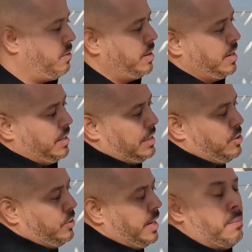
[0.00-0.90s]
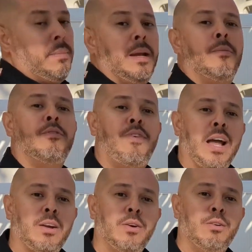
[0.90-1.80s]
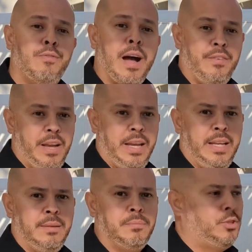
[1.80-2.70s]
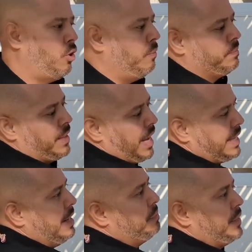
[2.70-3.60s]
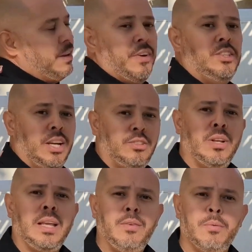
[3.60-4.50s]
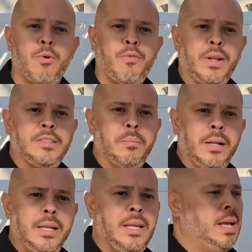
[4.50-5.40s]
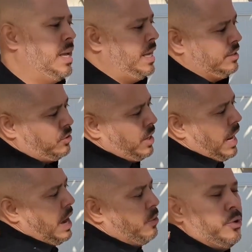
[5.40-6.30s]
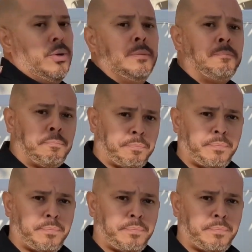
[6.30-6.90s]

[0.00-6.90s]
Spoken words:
down, then you need a minimum FICO of 580. So again, FHA is going to give you more flexibility. It's going to allow you to